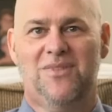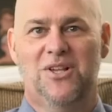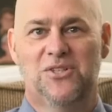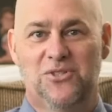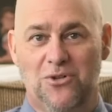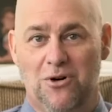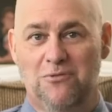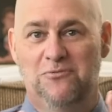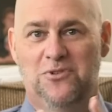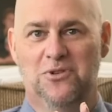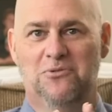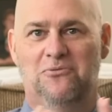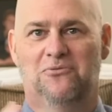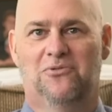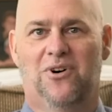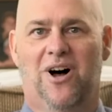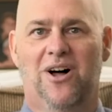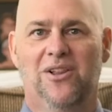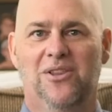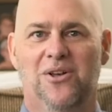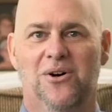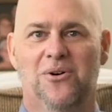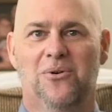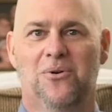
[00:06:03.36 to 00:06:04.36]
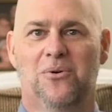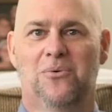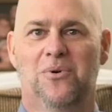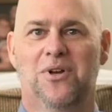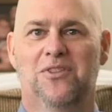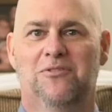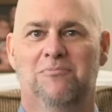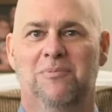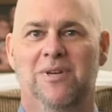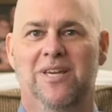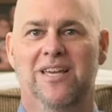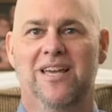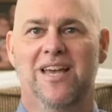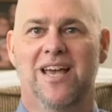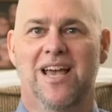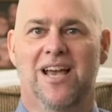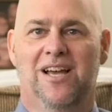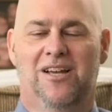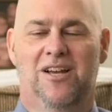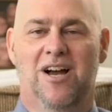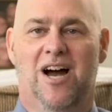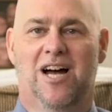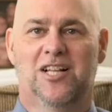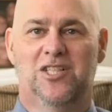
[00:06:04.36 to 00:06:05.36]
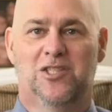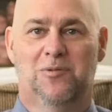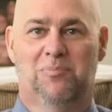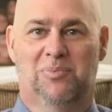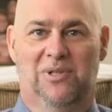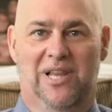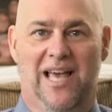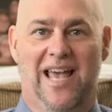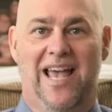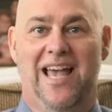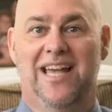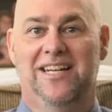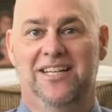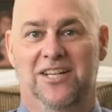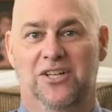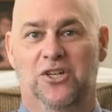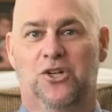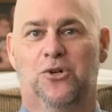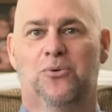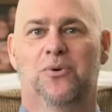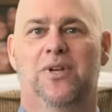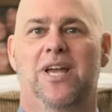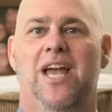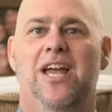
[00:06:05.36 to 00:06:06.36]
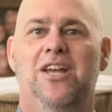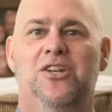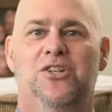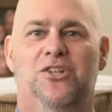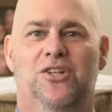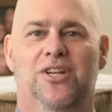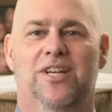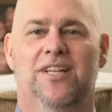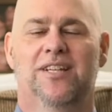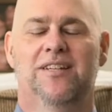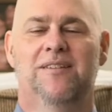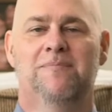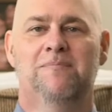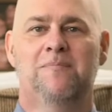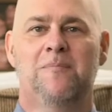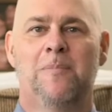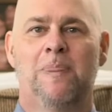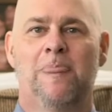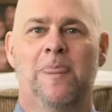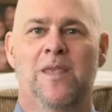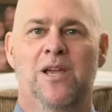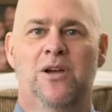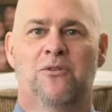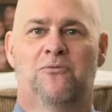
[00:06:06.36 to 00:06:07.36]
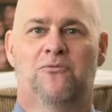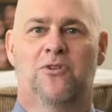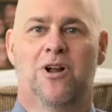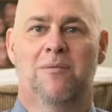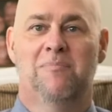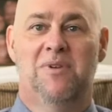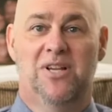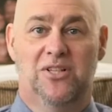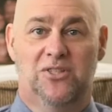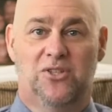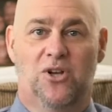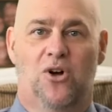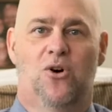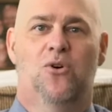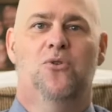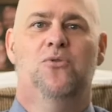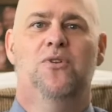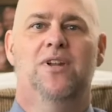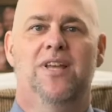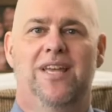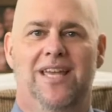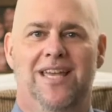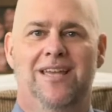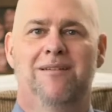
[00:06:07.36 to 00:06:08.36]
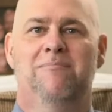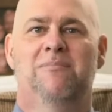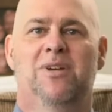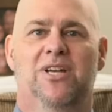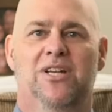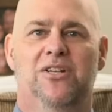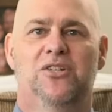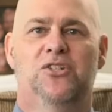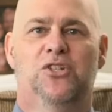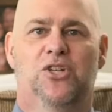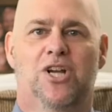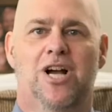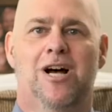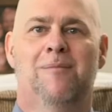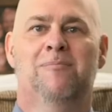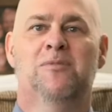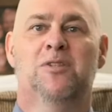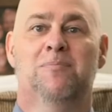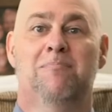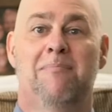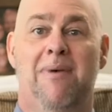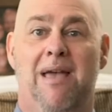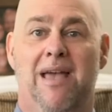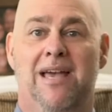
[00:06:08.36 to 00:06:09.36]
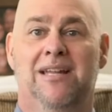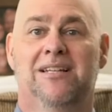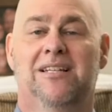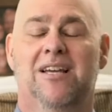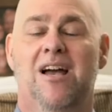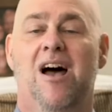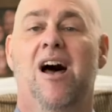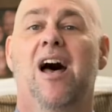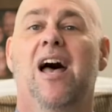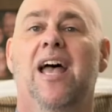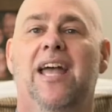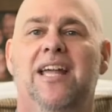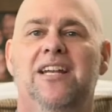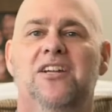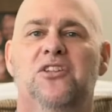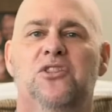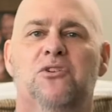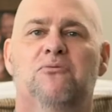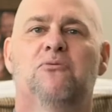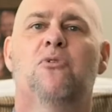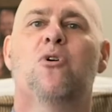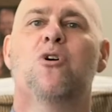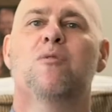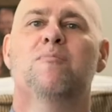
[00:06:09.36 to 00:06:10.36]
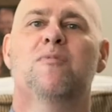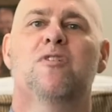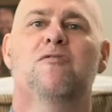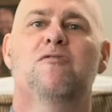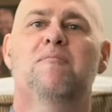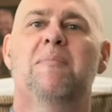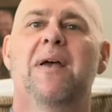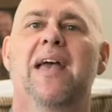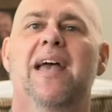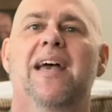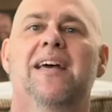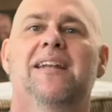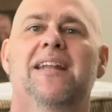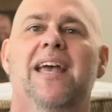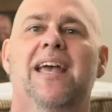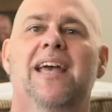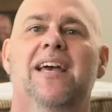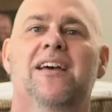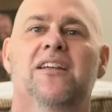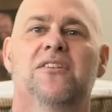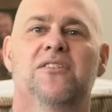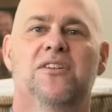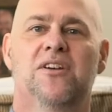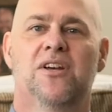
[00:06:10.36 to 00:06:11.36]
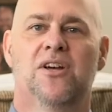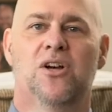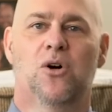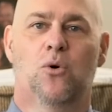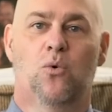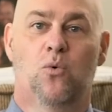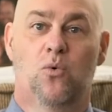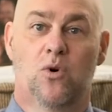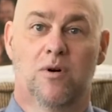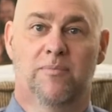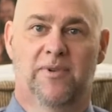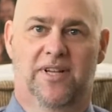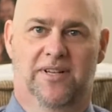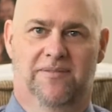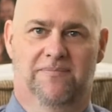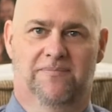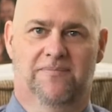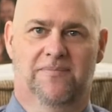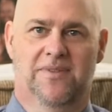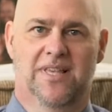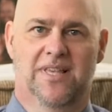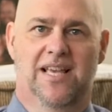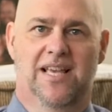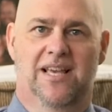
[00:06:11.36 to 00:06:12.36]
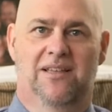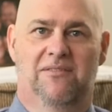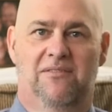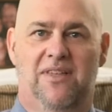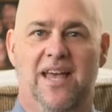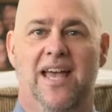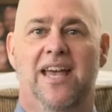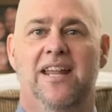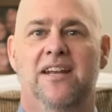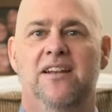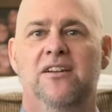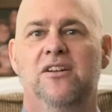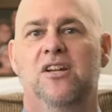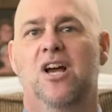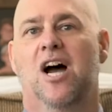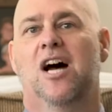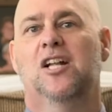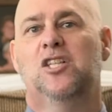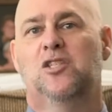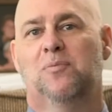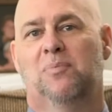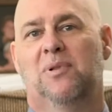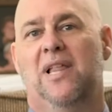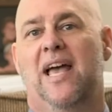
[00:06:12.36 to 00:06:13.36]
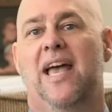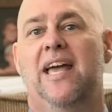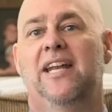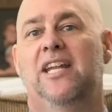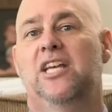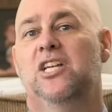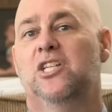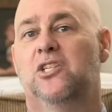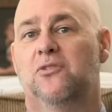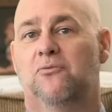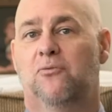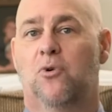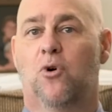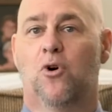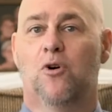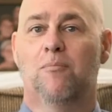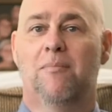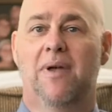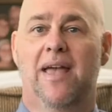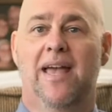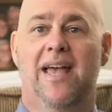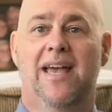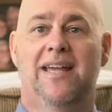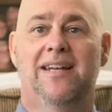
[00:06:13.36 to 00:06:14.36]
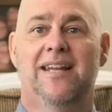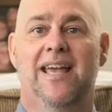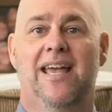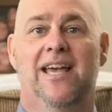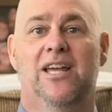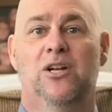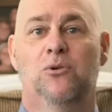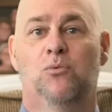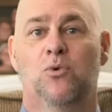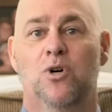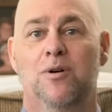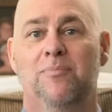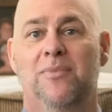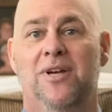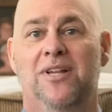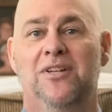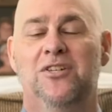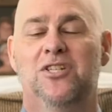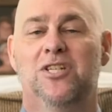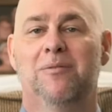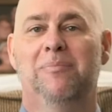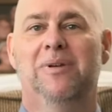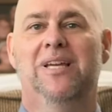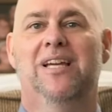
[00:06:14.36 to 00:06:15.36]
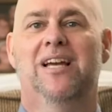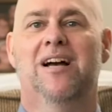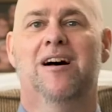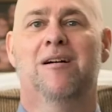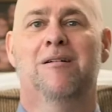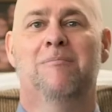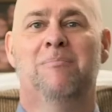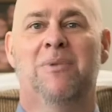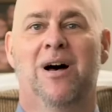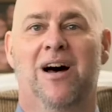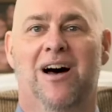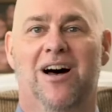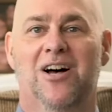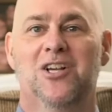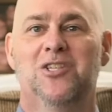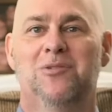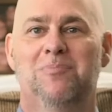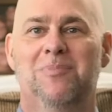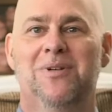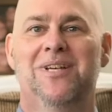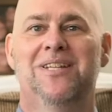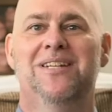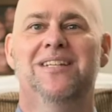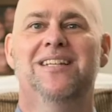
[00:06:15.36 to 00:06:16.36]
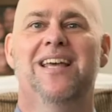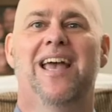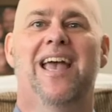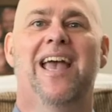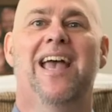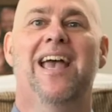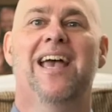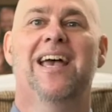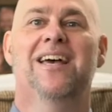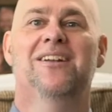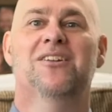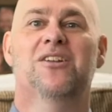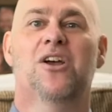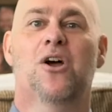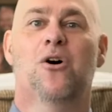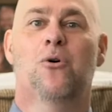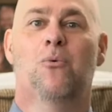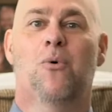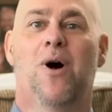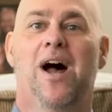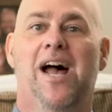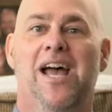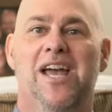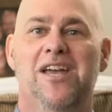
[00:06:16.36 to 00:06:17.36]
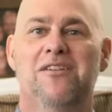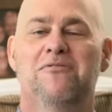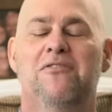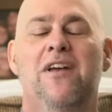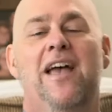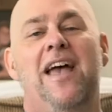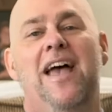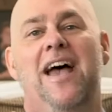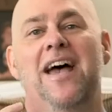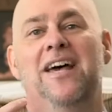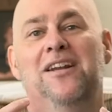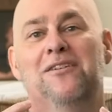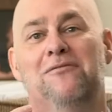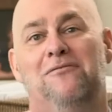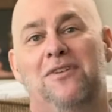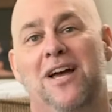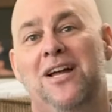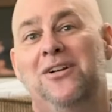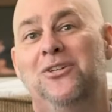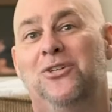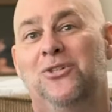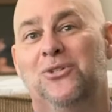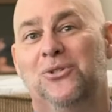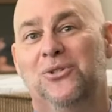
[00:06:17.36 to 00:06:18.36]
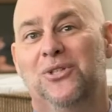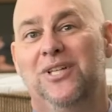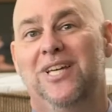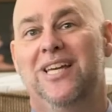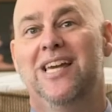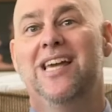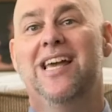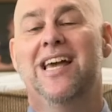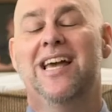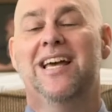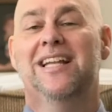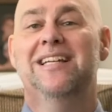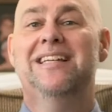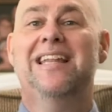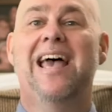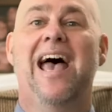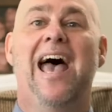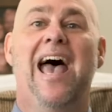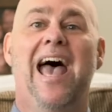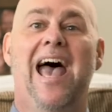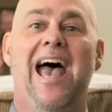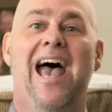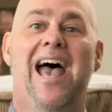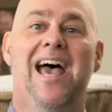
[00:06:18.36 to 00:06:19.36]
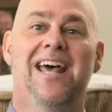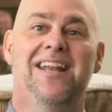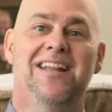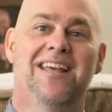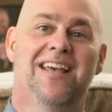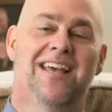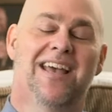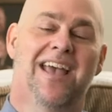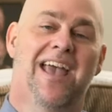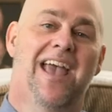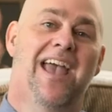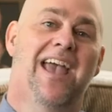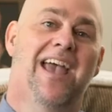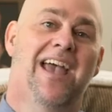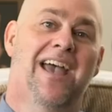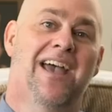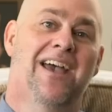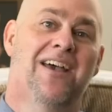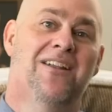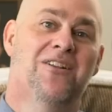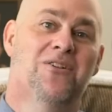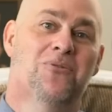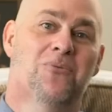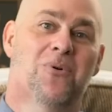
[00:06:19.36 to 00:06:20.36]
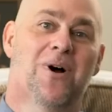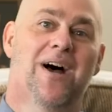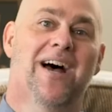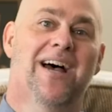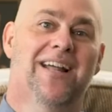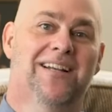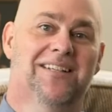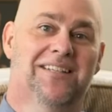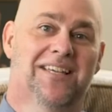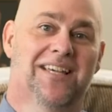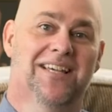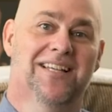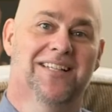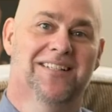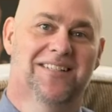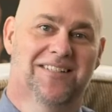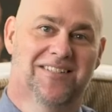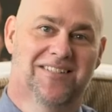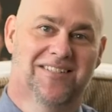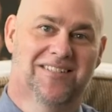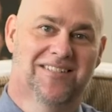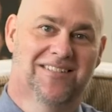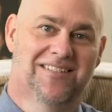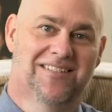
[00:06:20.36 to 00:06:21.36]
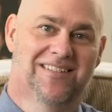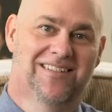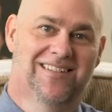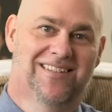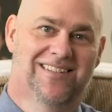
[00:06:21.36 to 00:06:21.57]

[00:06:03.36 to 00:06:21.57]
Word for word: So if you follow with me God's plan in creation, from his own image comes mankind in the form of man and woman. Then God's plan is for man and woman to become husband and wife, and eventually dad and what, kids?